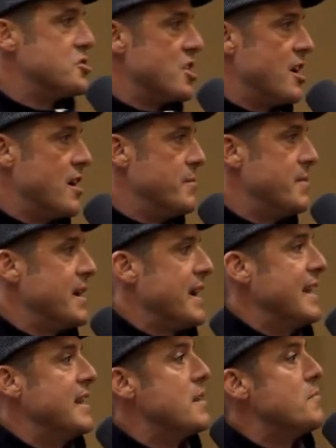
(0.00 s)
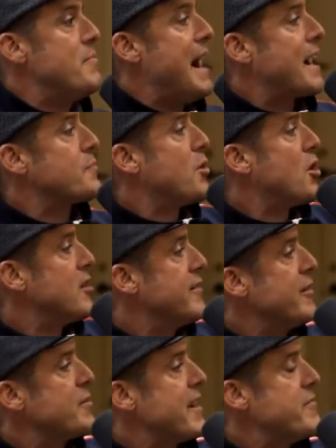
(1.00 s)
gym. And in the back part
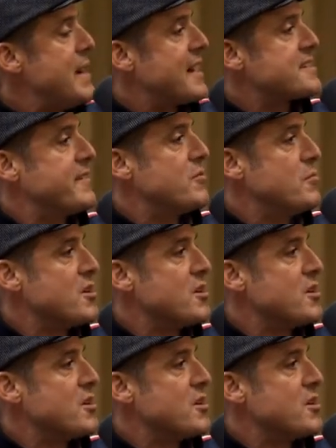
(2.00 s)
of it, we have Max Effort